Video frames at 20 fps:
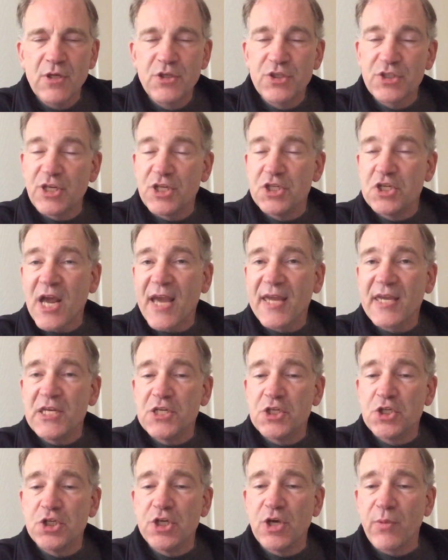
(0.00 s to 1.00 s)
Sir Jackie
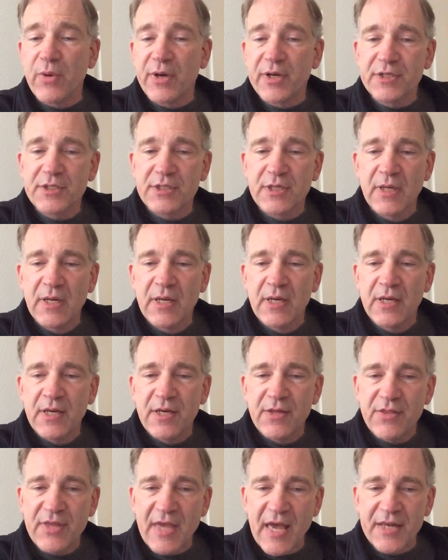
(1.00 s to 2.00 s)
Stewart,
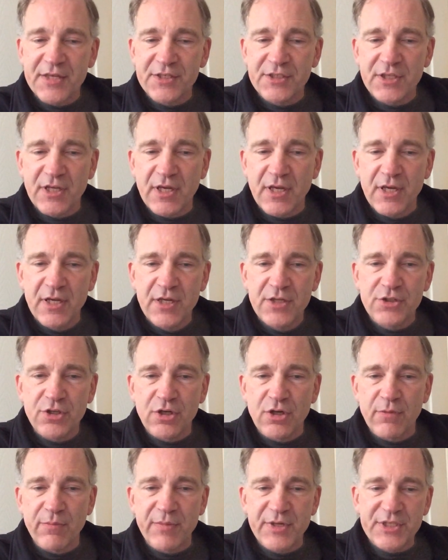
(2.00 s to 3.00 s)
the answer
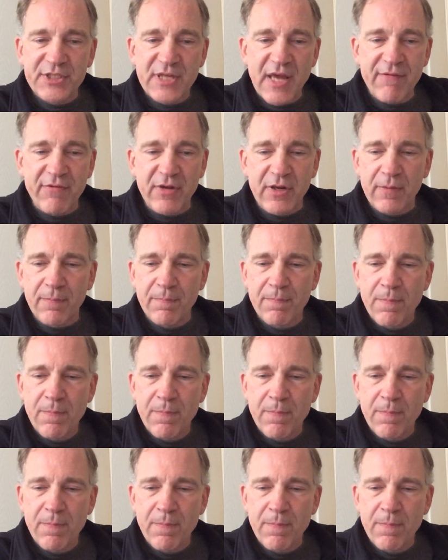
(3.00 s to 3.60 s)
to number 7.